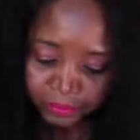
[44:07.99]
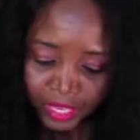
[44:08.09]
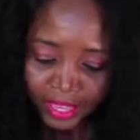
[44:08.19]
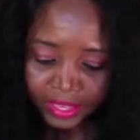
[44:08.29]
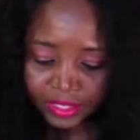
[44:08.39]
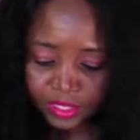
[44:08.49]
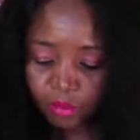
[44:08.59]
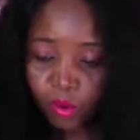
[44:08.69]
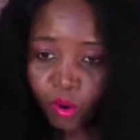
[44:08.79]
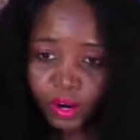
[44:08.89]
It is
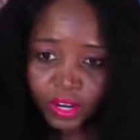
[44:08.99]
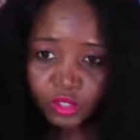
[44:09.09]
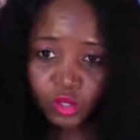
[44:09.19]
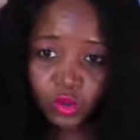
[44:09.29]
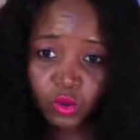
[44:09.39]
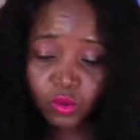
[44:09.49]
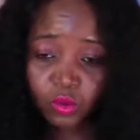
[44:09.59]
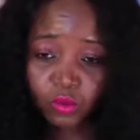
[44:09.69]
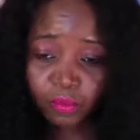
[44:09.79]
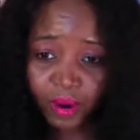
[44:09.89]
important to
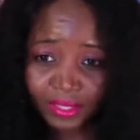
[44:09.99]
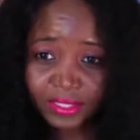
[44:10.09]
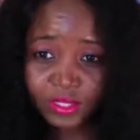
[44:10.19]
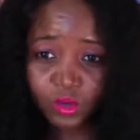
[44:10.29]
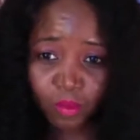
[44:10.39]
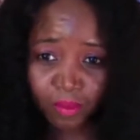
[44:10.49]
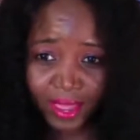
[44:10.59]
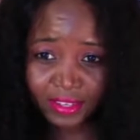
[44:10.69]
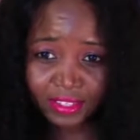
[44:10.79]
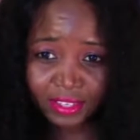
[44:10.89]
practice
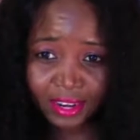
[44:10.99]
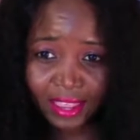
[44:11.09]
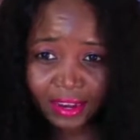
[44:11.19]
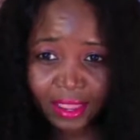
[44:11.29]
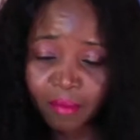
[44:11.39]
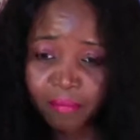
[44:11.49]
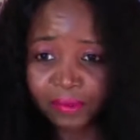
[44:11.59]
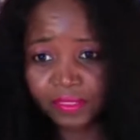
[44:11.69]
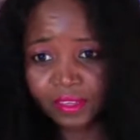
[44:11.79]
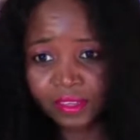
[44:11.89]
compassion and
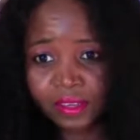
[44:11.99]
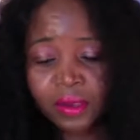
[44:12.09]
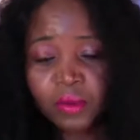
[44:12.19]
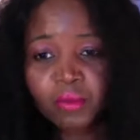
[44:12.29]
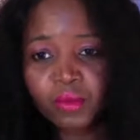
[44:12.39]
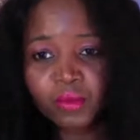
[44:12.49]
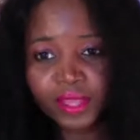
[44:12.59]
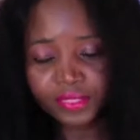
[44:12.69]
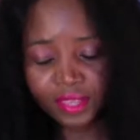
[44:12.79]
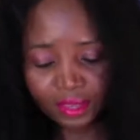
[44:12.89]
empathy when we are
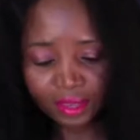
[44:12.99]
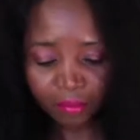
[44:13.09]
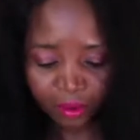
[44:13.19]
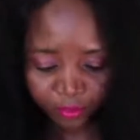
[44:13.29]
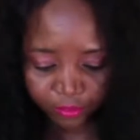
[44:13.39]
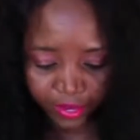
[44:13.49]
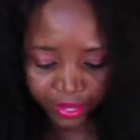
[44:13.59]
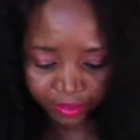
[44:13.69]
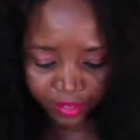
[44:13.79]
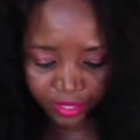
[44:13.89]
thinking about
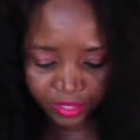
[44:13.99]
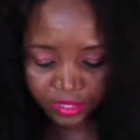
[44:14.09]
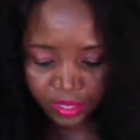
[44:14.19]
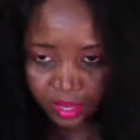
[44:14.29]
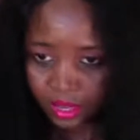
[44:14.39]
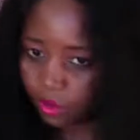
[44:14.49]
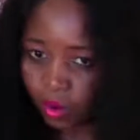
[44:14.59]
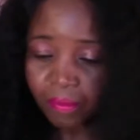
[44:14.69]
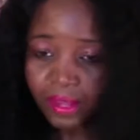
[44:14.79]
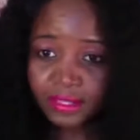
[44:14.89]
forgiveness.
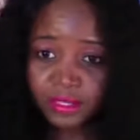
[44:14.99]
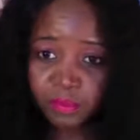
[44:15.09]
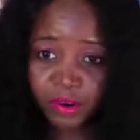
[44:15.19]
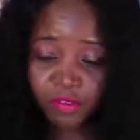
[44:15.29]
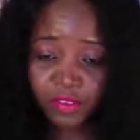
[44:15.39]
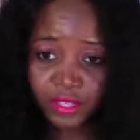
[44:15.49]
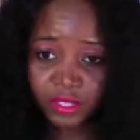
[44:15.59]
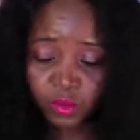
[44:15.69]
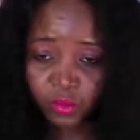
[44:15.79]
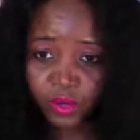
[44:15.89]
Nobody is perfect,
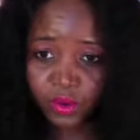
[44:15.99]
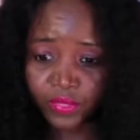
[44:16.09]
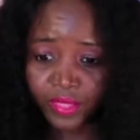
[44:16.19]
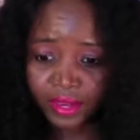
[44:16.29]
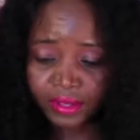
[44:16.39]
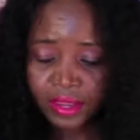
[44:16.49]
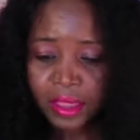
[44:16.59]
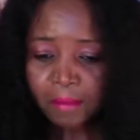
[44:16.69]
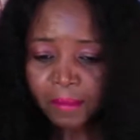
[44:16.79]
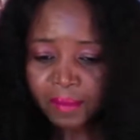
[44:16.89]
we know that.
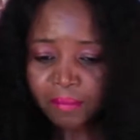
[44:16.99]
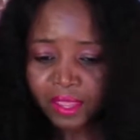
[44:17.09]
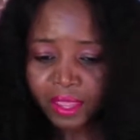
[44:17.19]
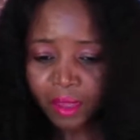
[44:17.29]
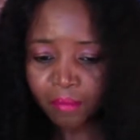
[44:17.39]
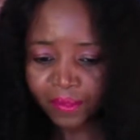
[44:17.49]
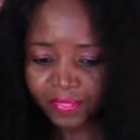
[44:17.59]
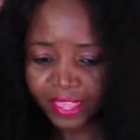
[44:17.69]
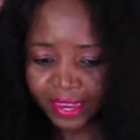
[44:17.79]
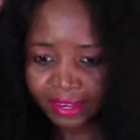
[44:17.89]
But being
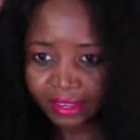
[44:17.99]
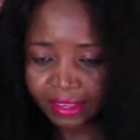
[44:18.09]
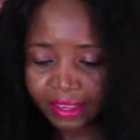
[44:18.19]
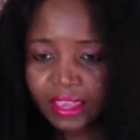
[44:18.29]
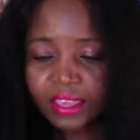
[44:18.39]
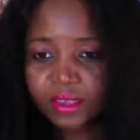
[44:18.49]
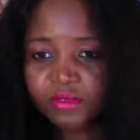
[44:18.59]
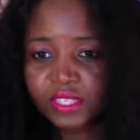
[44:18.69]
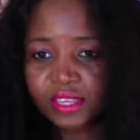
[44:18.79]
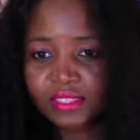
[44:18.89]
empathetic gives
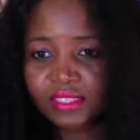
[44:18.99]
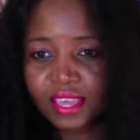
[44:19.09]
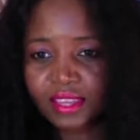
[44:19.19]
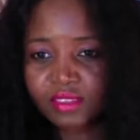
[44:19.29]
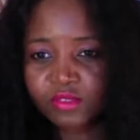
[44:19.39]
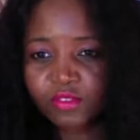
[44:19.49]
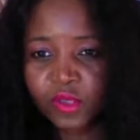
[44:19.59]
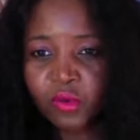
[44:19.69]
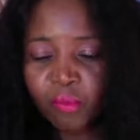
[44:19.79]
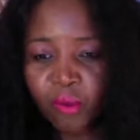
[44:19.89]
us that
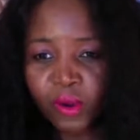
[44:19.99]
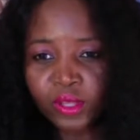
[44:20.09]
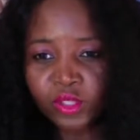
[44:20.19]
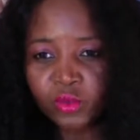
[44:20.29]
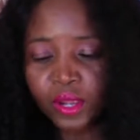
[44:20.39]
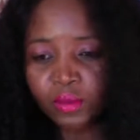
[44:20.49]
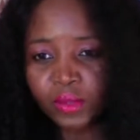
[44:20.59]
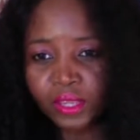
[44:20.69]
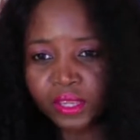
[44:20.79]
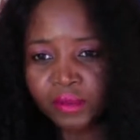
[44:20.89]
viewpoint
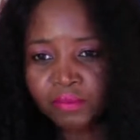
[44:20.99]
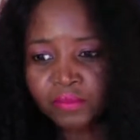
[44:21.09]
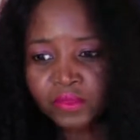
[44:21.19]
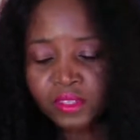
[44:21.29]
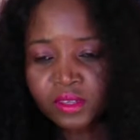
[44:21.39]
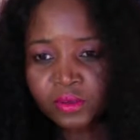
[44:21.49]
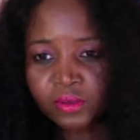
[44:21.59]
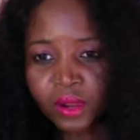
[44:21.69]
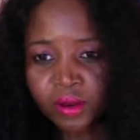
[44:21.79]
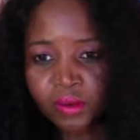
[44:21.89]

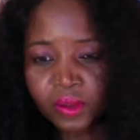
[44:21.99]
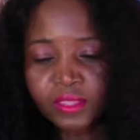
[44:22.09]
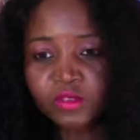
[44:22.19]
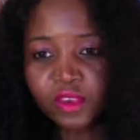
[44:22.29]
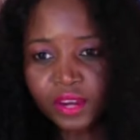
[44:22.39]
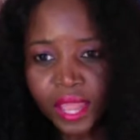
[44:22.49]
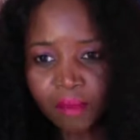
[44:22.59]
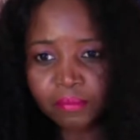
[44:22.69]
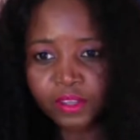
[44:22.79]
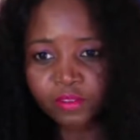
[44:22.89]
where it's very
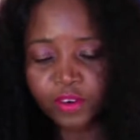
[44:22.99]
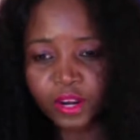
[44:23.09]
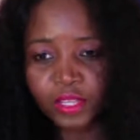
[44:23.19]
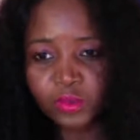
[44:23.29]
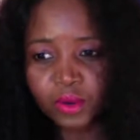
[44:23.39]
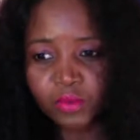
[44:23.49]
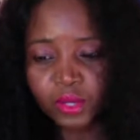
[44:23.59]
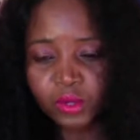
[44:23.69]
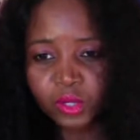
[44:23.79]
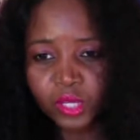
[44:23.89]
humbling for us when we
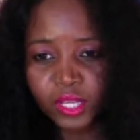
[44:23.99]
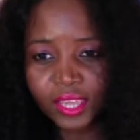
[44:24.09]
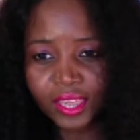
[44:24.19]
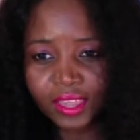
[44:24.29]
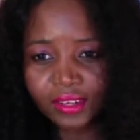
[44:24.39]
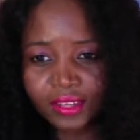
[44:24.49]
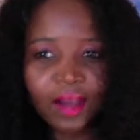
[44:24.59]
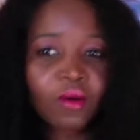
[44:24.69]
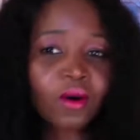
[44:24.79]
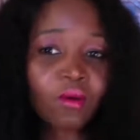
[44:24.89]
look at
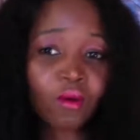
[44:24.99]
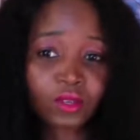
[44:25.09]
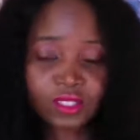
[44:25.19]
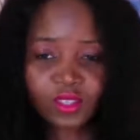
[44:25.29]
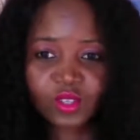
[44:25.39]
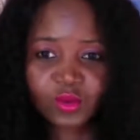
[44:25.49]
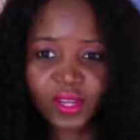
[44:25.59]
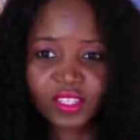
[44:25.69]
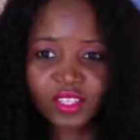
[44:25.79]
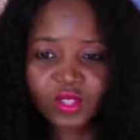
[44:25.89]
our own
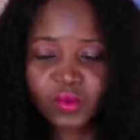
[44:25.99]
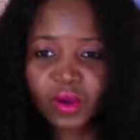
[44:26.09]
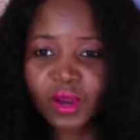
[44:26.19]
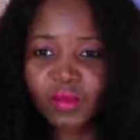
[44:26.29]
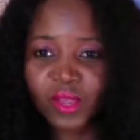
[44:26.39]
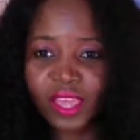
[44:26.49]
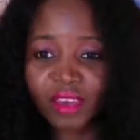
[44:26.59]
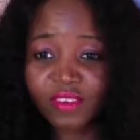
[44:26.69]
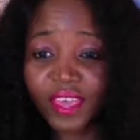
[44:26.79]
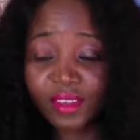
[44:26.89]
situations where we have
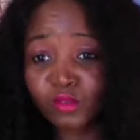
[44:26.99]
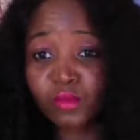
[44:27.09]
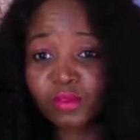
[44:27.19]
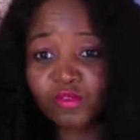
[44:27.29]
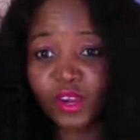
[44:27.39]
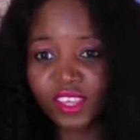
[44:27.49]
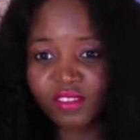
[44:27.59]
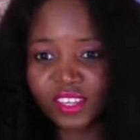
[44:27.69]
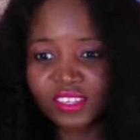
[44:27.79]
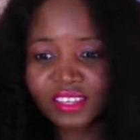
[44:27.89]
had to be
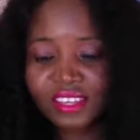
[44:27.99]
forgiven.